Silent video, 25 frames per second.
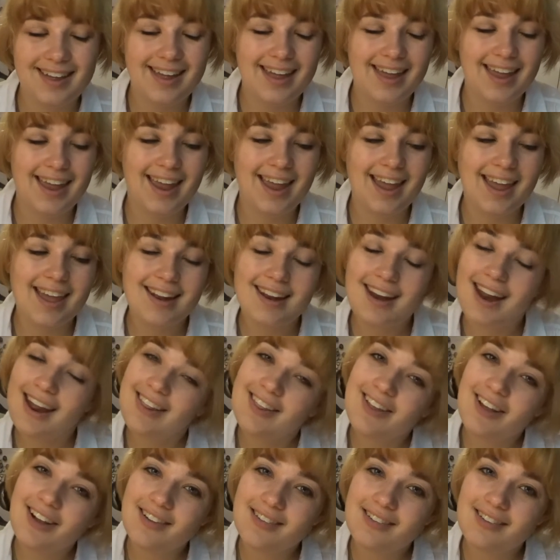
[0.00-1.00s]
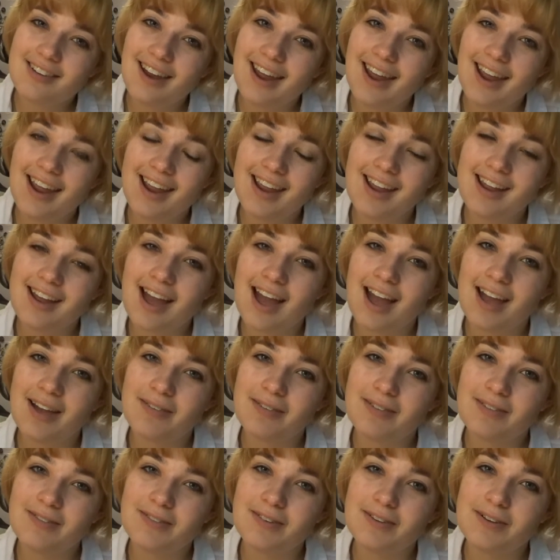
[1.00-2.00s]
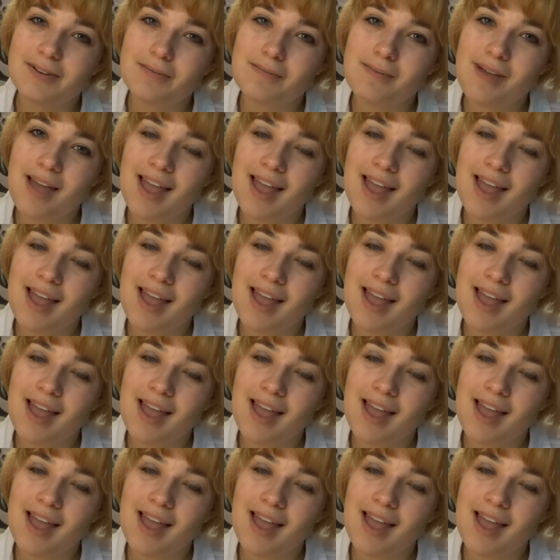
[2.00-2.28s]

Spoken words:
and I thought today I would film